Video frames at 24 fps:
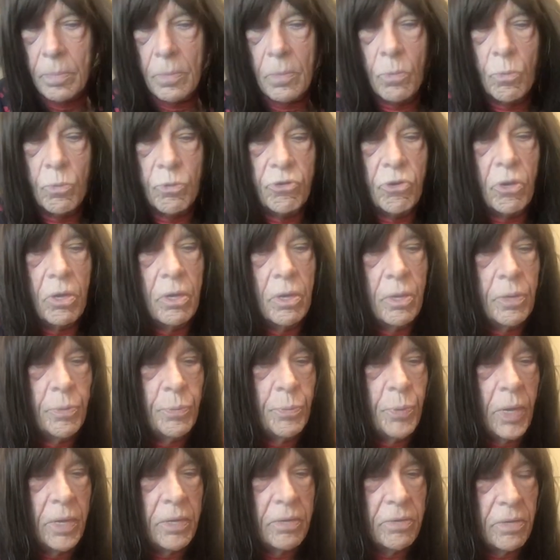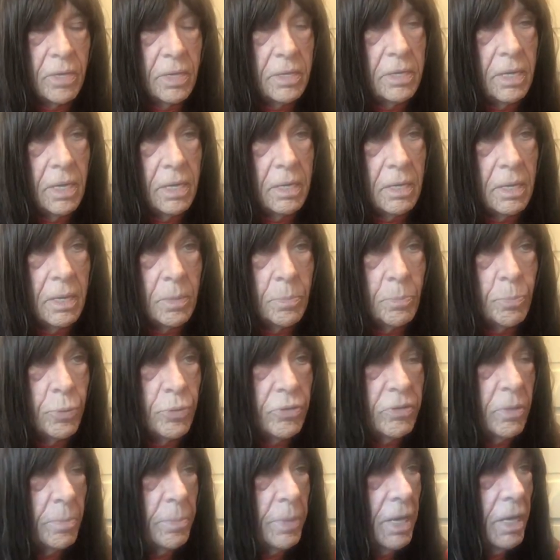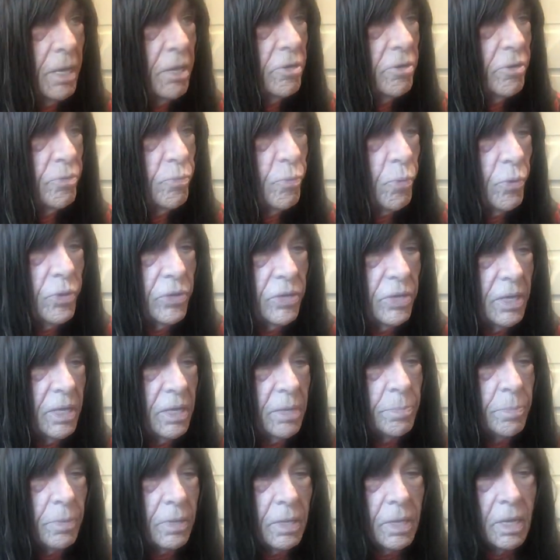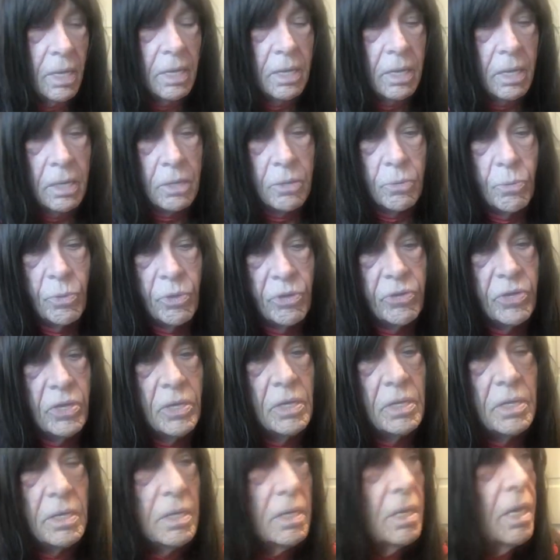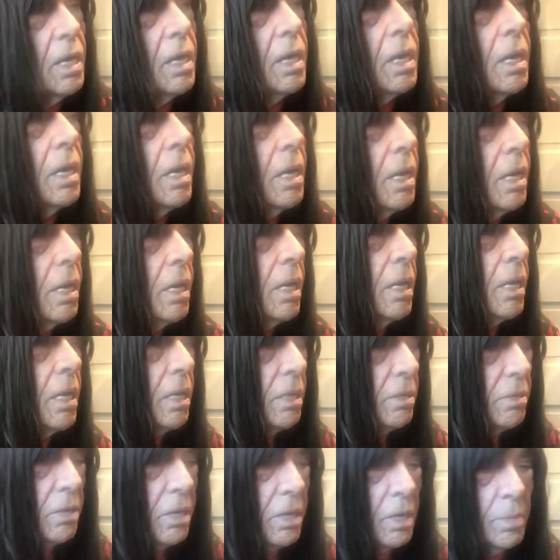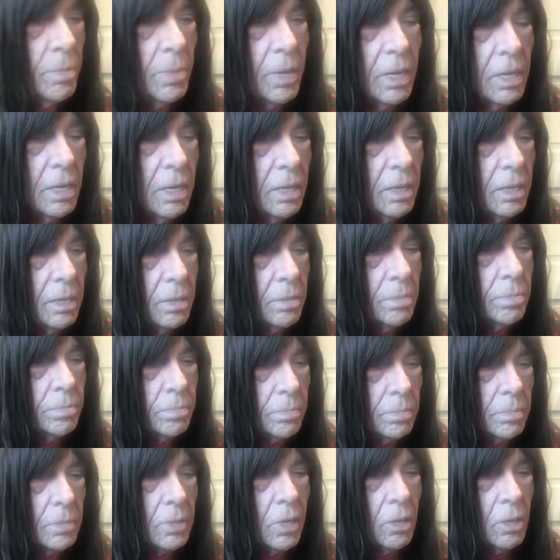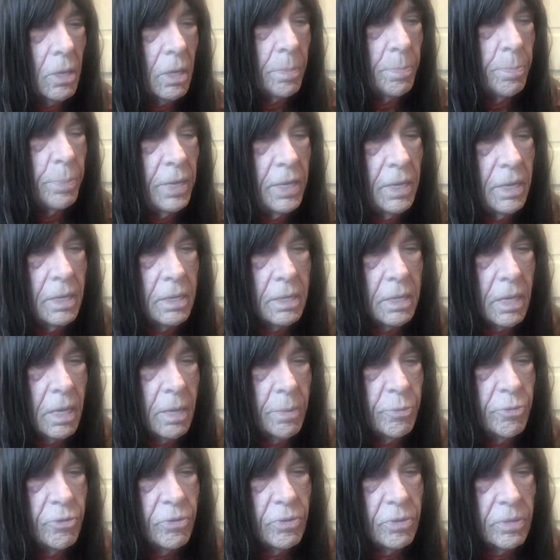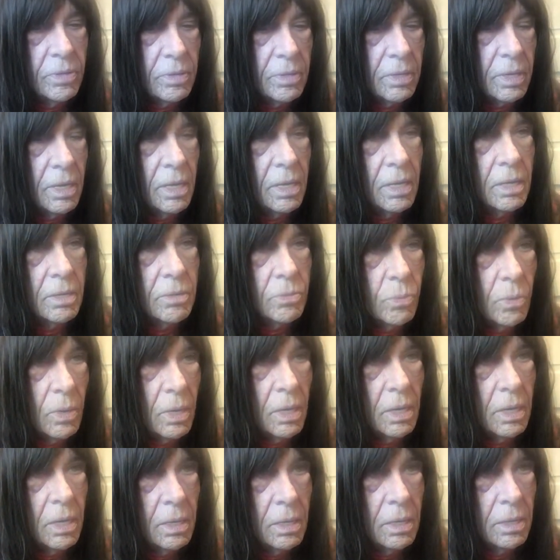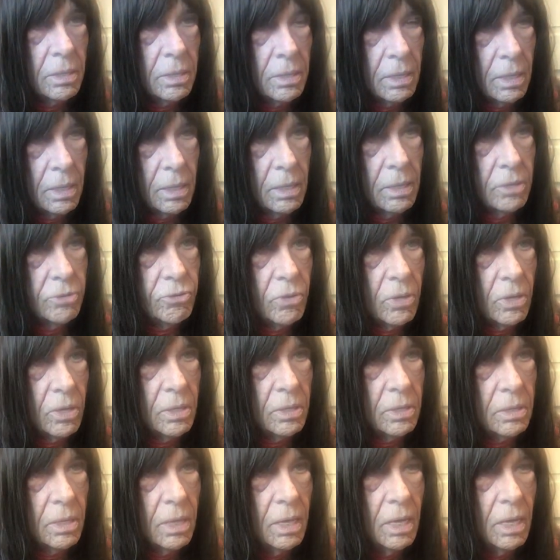with Jonathan Frakes. They've taken it and put somebody else's voice in it, but I got the original. It's on my Carla B connections as well as John